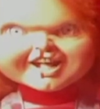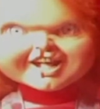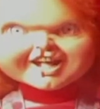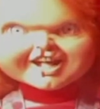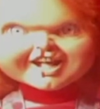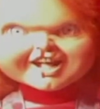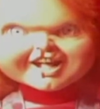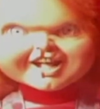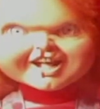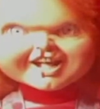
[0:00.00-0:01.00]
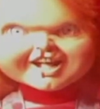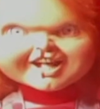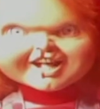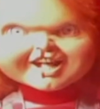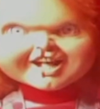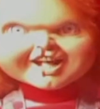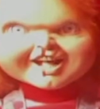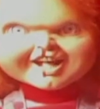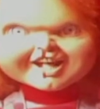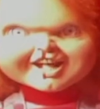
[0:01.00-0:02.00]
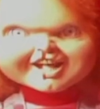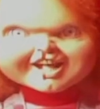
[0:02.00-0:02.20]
(not speaking)